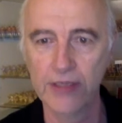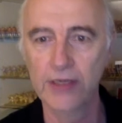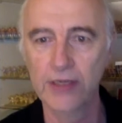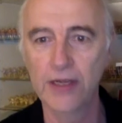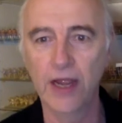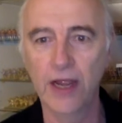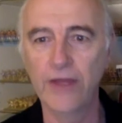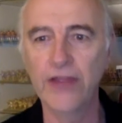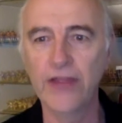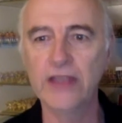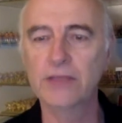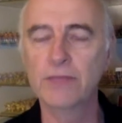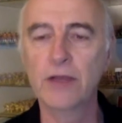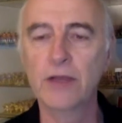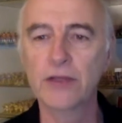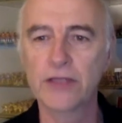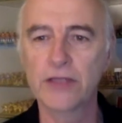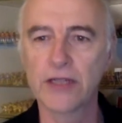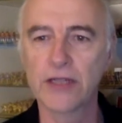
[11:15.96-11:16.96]
And that's
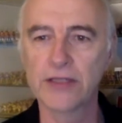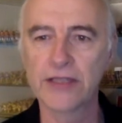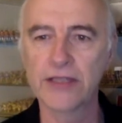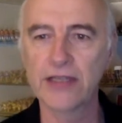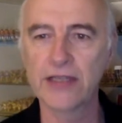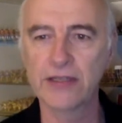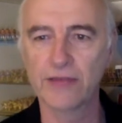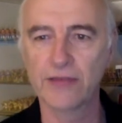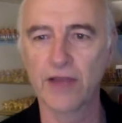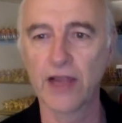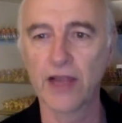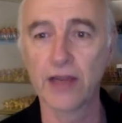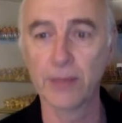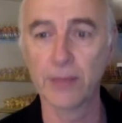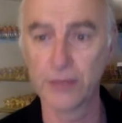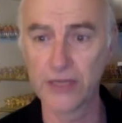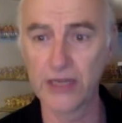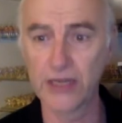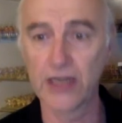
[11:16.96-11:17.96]
most unsatisfying.
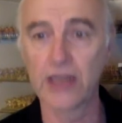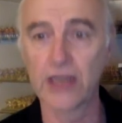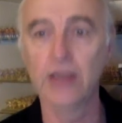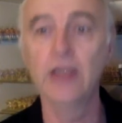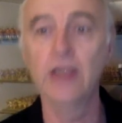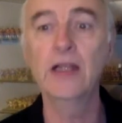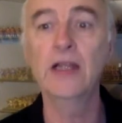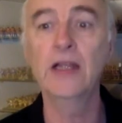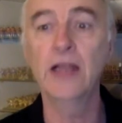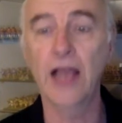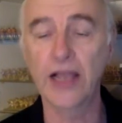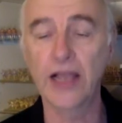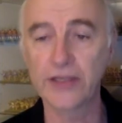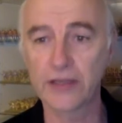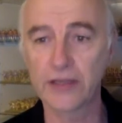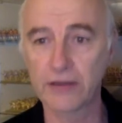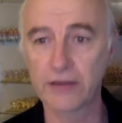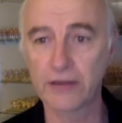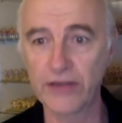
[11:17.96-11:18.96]
And particularly as
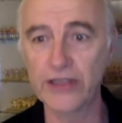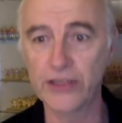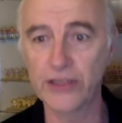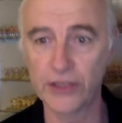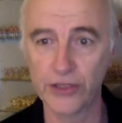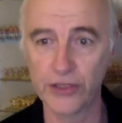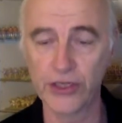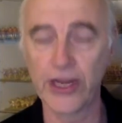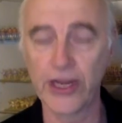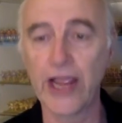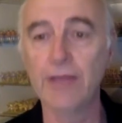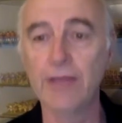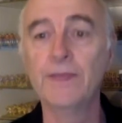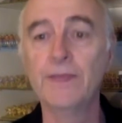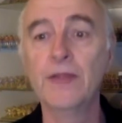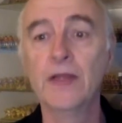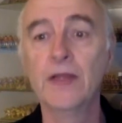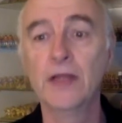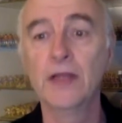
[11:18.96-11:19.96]
a convention GM,
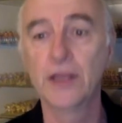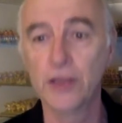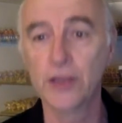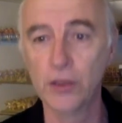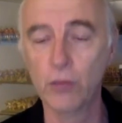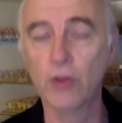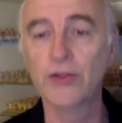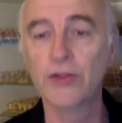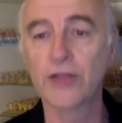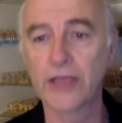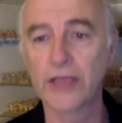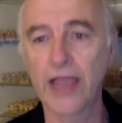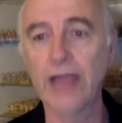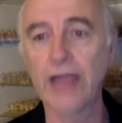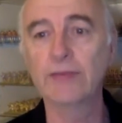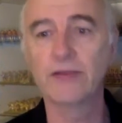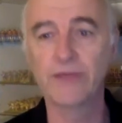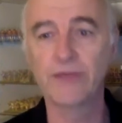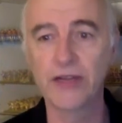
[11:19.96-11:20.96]
you want the
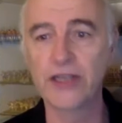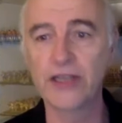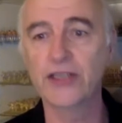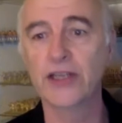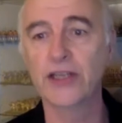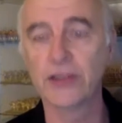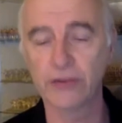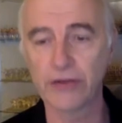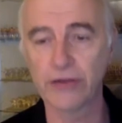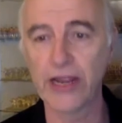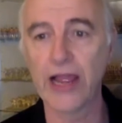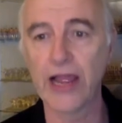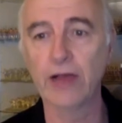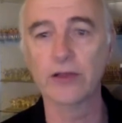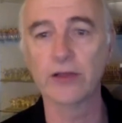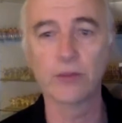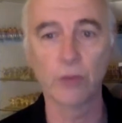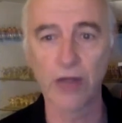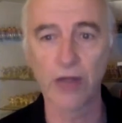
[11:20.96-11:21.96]
game to finish in 3
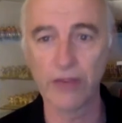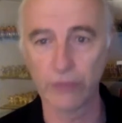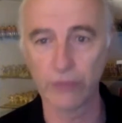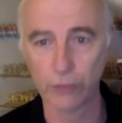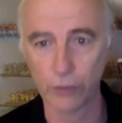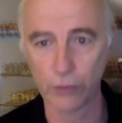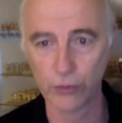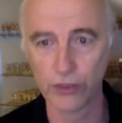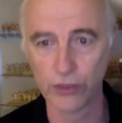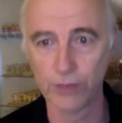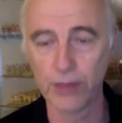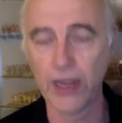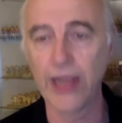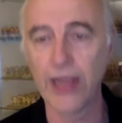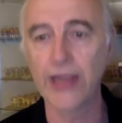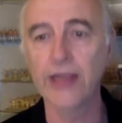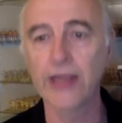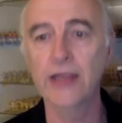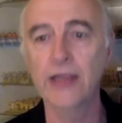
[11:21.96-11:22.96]
hours, whatever rules you're
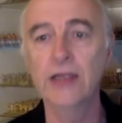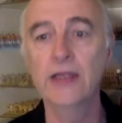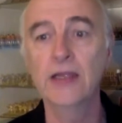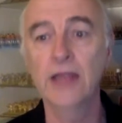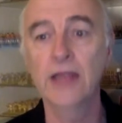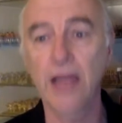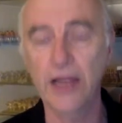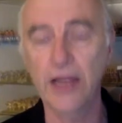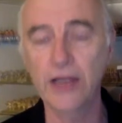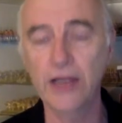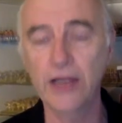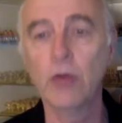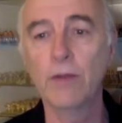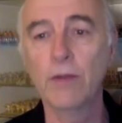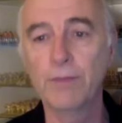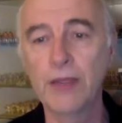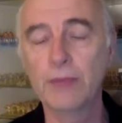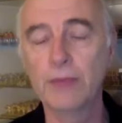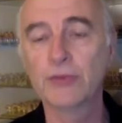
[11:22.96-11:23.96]
playing, and you
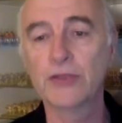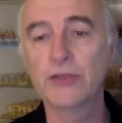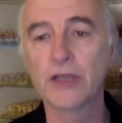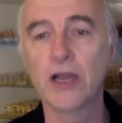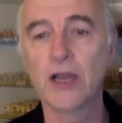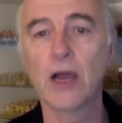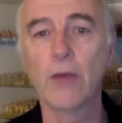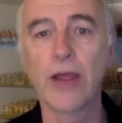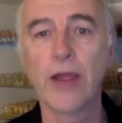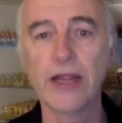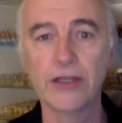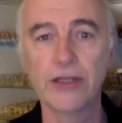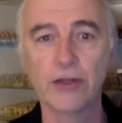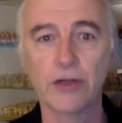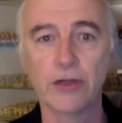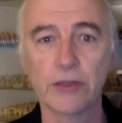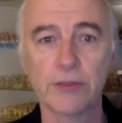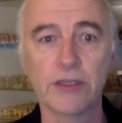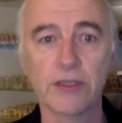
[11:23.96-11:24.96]
want people to go away and
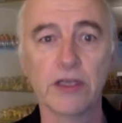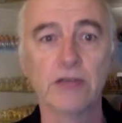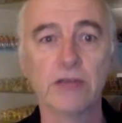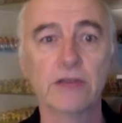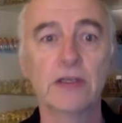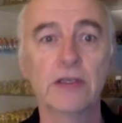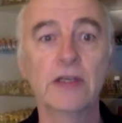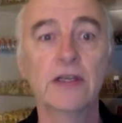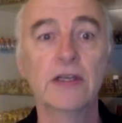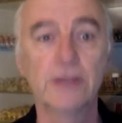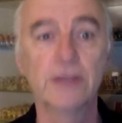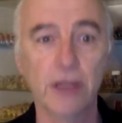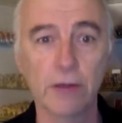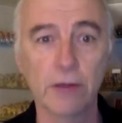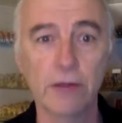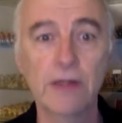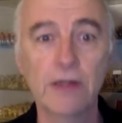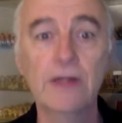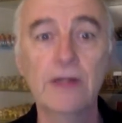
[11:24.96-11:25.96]
enjoy themselves.
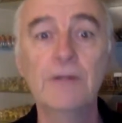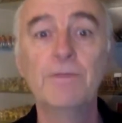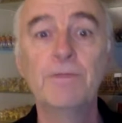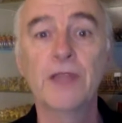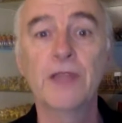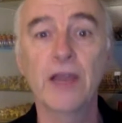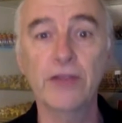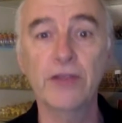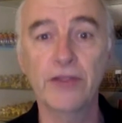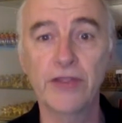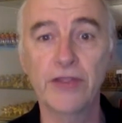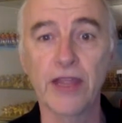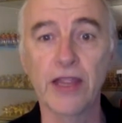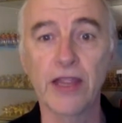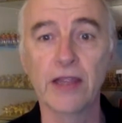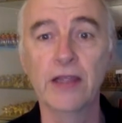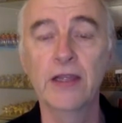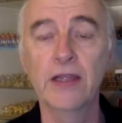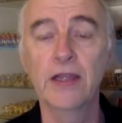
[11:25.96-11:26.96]
So the other
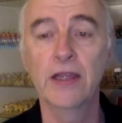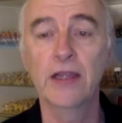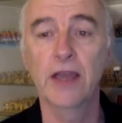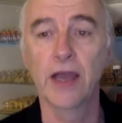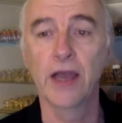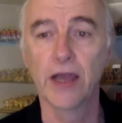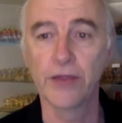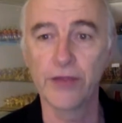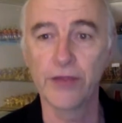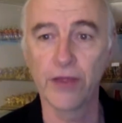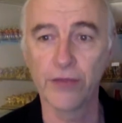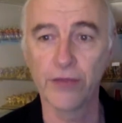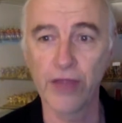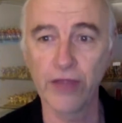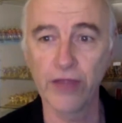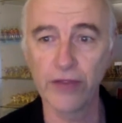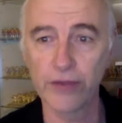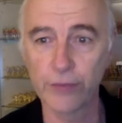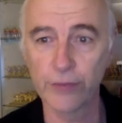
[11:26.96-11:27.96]
thing, the
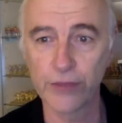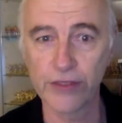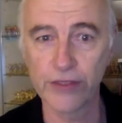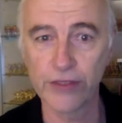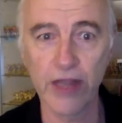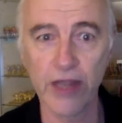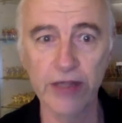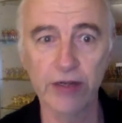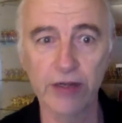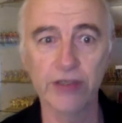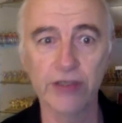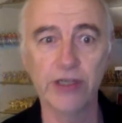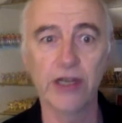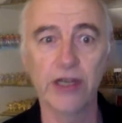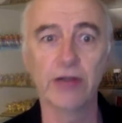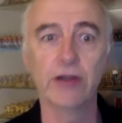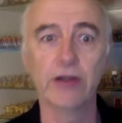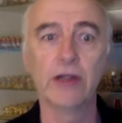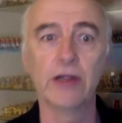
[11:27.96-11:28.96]
other design
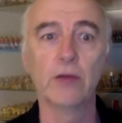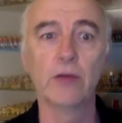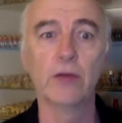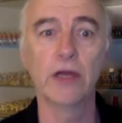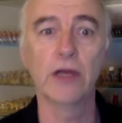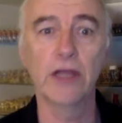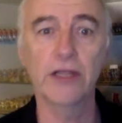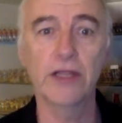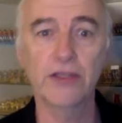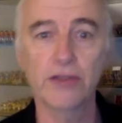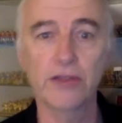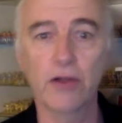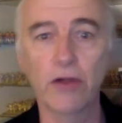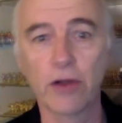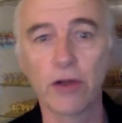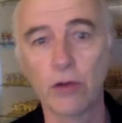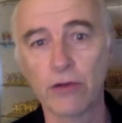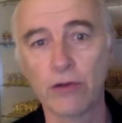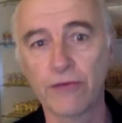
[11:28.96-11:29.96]
criteria were
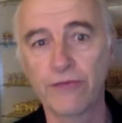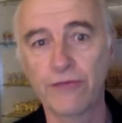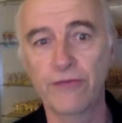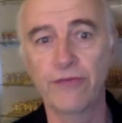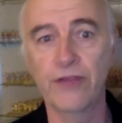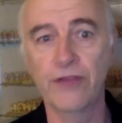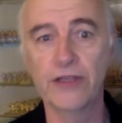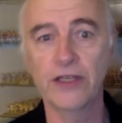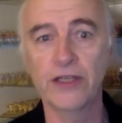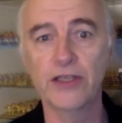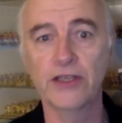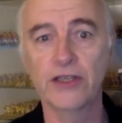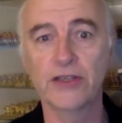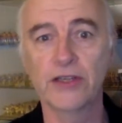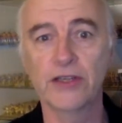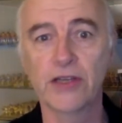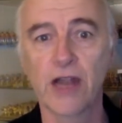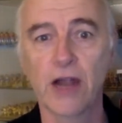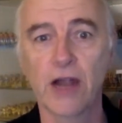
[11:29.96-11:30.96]
historical or fictitious
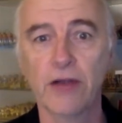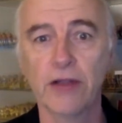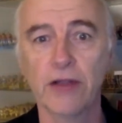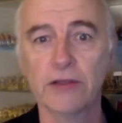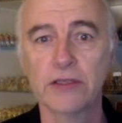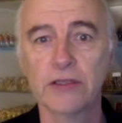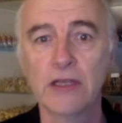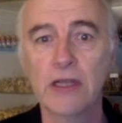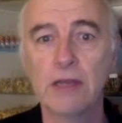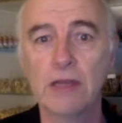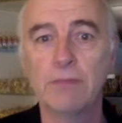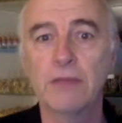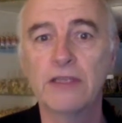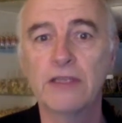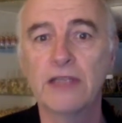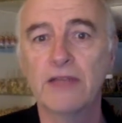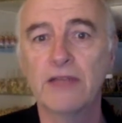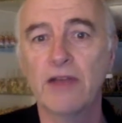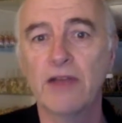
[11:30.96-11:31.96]
scenarios
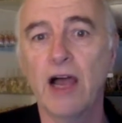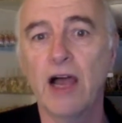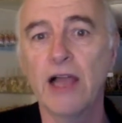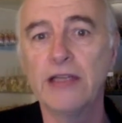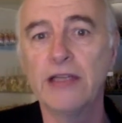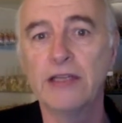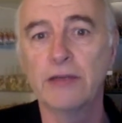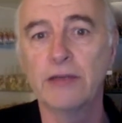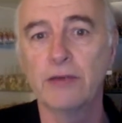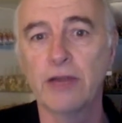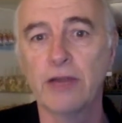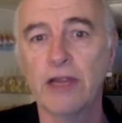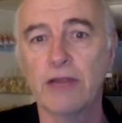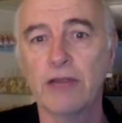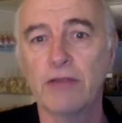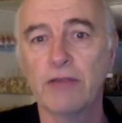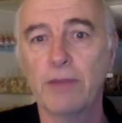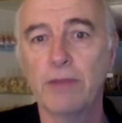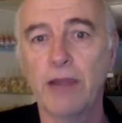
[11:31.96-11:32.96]
must have a high degree
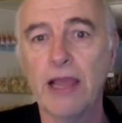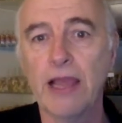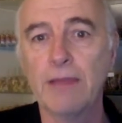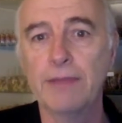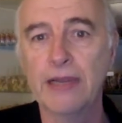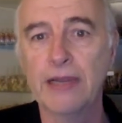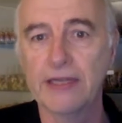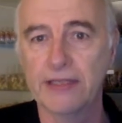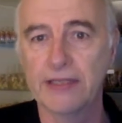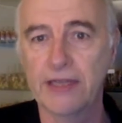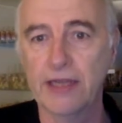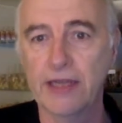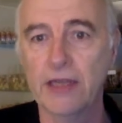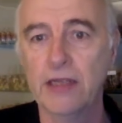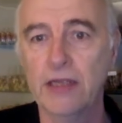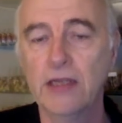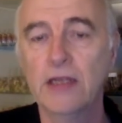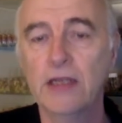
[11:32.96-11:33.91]
of replayability.